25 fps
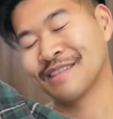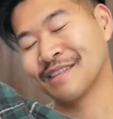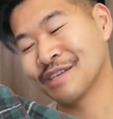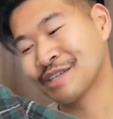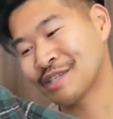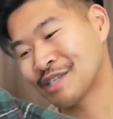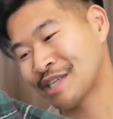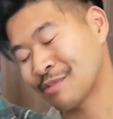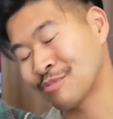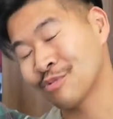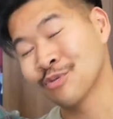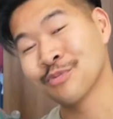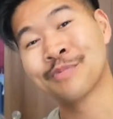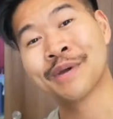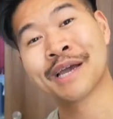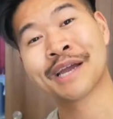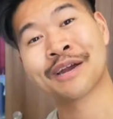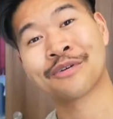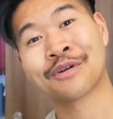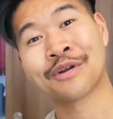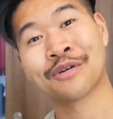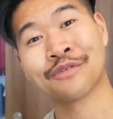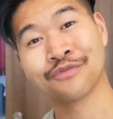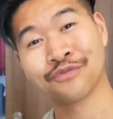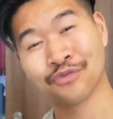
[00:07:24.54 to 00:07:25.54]
This sent me back
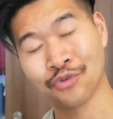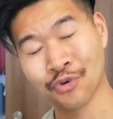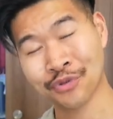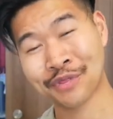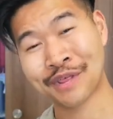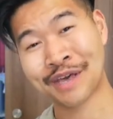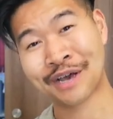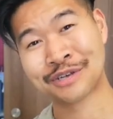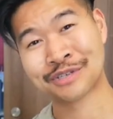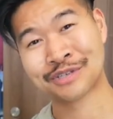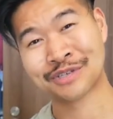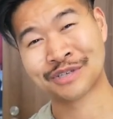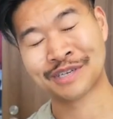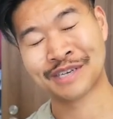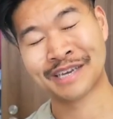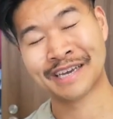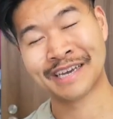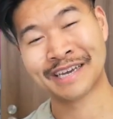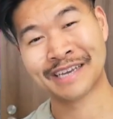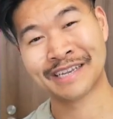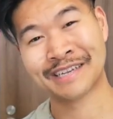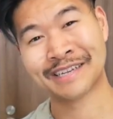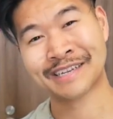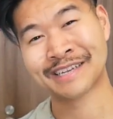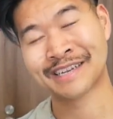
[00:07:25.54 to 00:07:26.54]
around 4,000
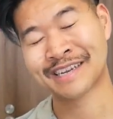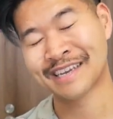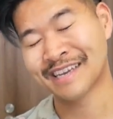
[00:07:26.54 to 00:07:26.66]
yen,